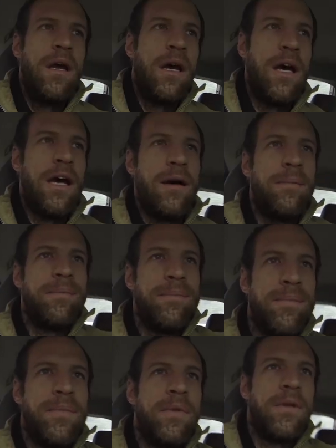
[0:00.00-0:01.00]
Um,
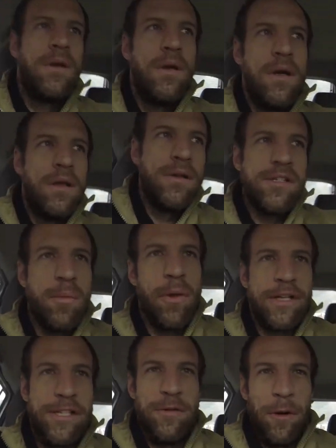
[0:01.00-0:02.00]
there's some
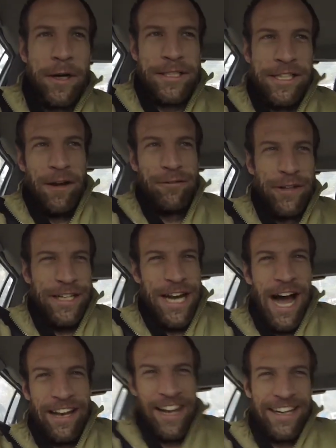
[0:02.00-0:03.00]
places where it's definitely
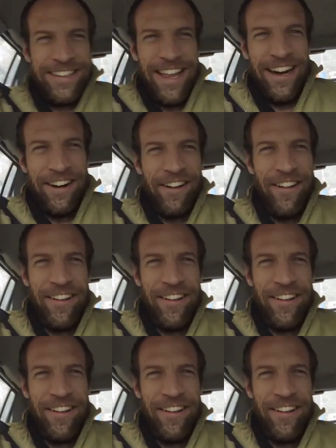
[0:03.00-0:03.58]
not like that at all.